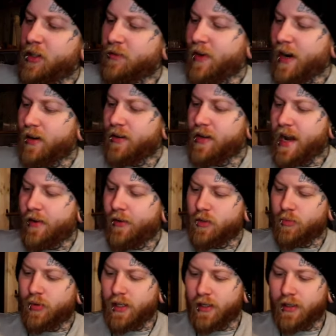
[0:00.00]
When he's fired down,
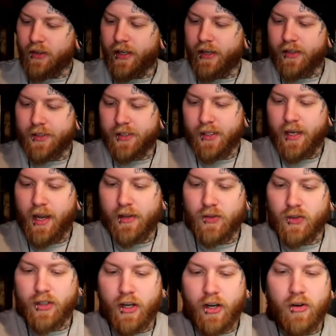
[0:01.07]
it's pretty clear to see
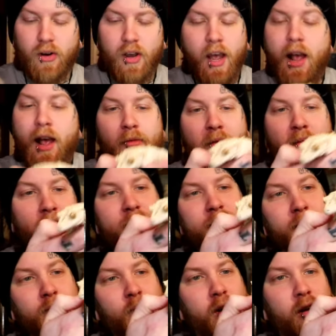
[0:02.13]
it. So maybe
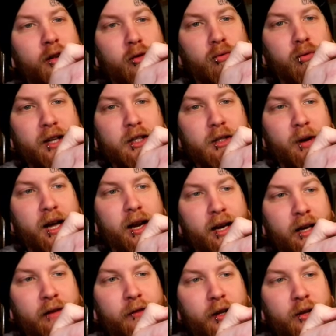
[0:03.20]
this is where all the red spot
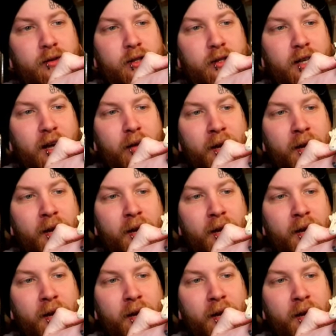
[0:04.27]
influence is